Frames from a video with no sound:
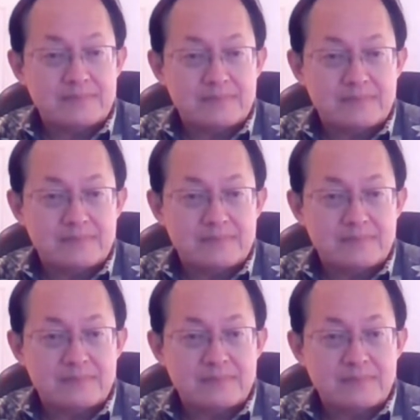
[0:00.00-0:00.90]

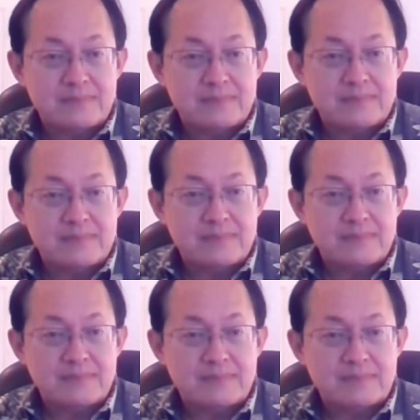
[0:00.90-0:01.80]

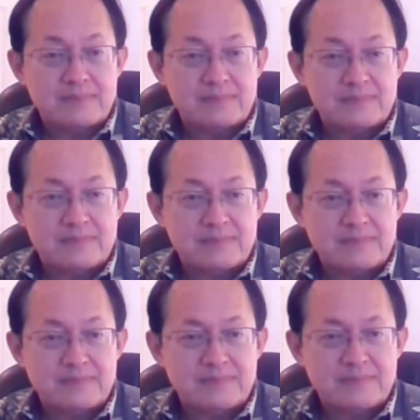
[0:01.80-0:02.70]

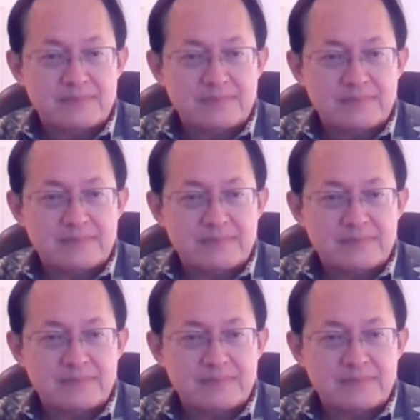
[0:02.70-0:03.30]
(not speaking)